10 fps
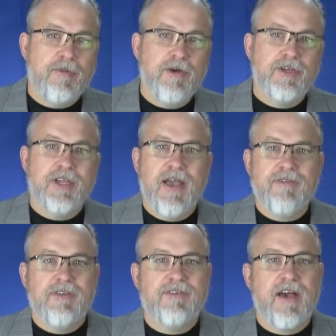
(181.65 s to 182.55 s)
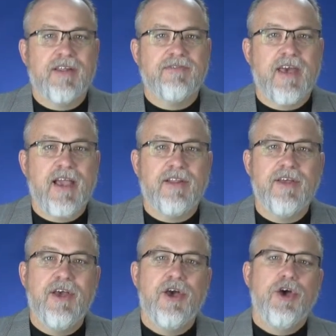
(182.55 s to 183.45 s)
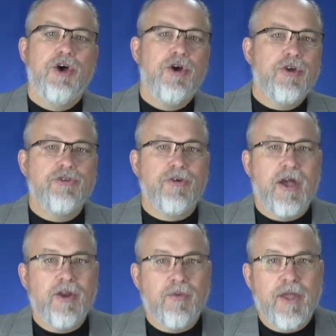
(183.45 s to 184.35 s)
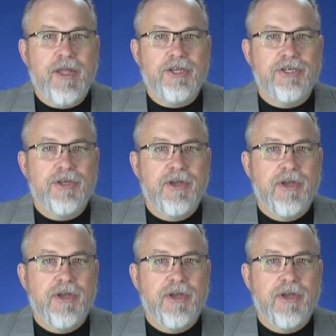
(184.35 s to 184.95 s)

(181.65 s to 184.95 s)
posts, you have to decide exactly who you're trying to reach.